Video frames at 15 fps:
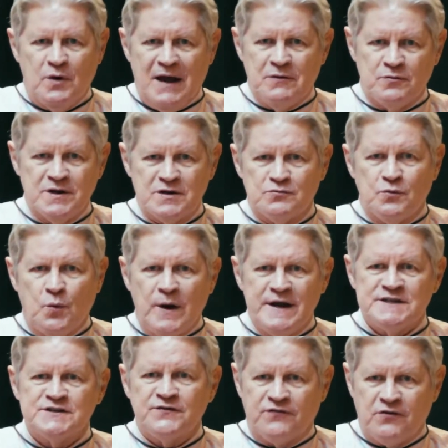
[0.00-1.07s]
rid of
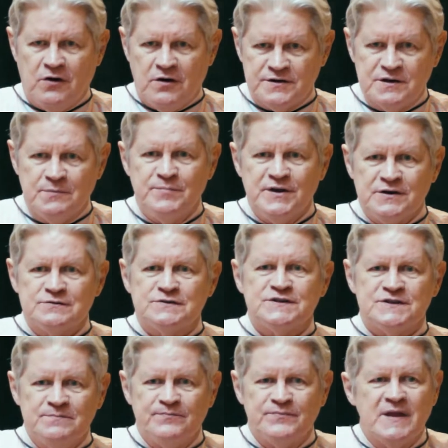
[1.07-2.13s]
waste, fraud, and
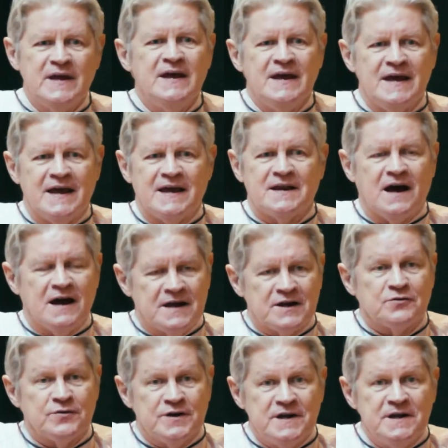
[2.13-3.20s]
abuse, and I
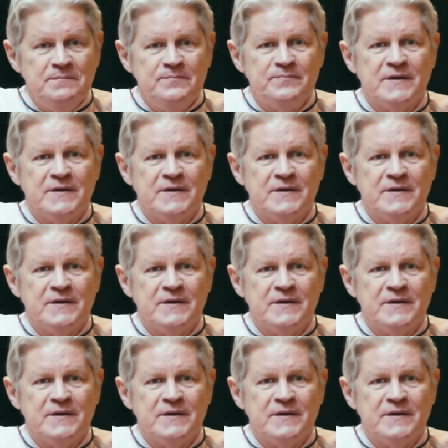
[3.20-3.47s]
agree,